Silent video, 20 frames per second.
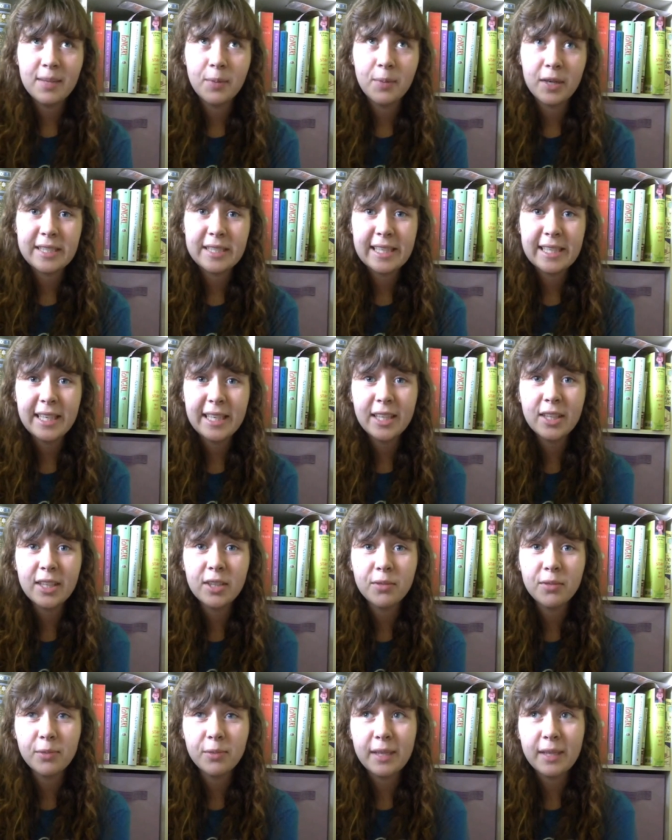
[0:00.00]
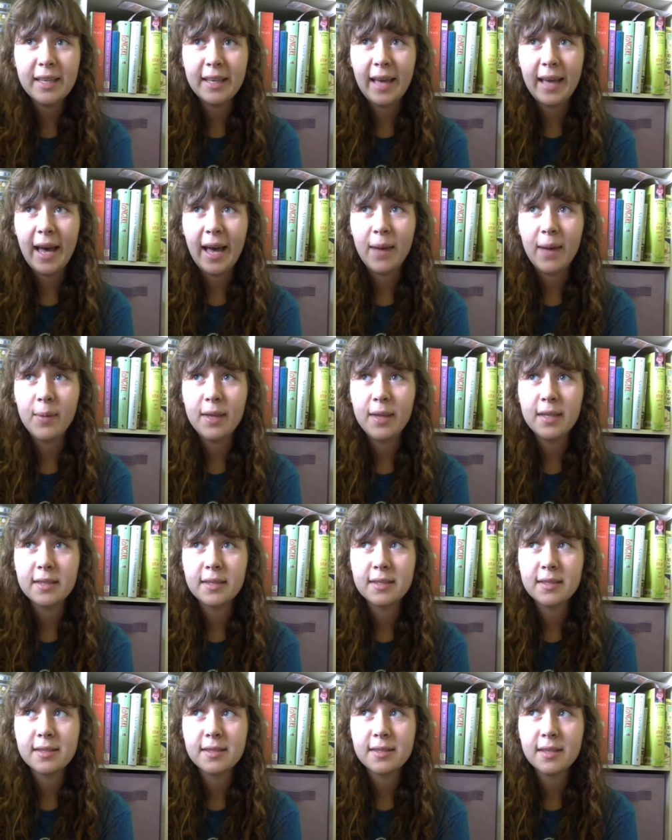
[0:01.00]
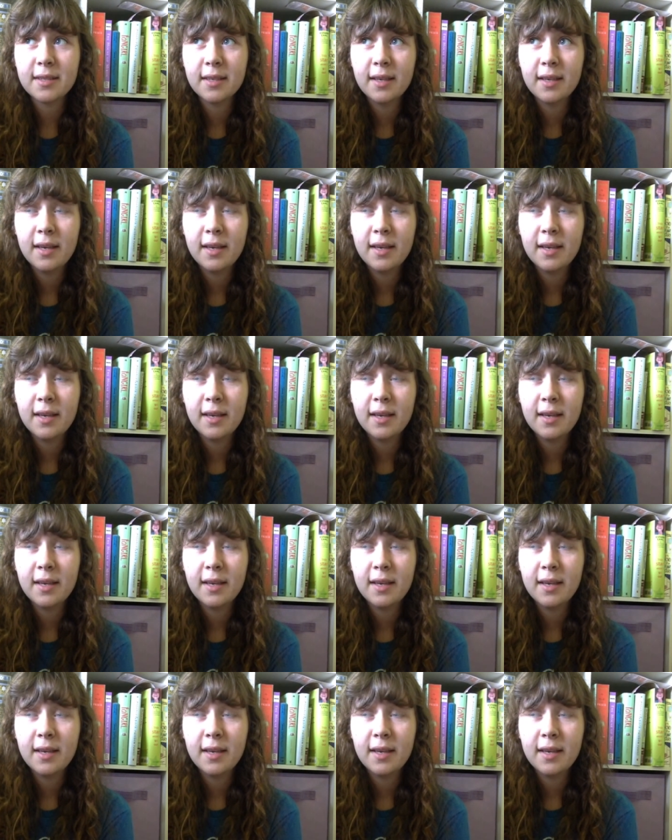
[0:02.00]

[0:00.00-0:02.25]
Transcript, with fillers: particular reading habits?